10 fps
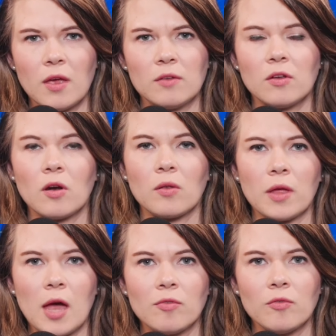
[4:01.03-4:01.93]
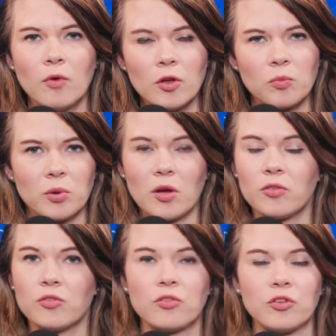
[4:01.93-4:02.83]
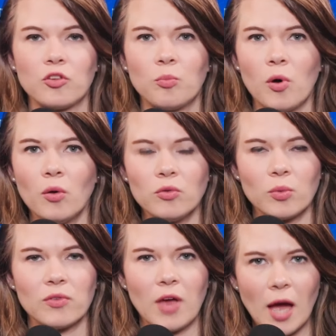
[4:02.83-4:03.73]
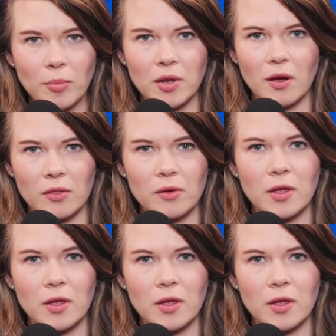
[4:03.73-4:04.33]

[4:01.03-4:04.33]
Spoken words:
to not only have a voice, but also just expose what's happening on their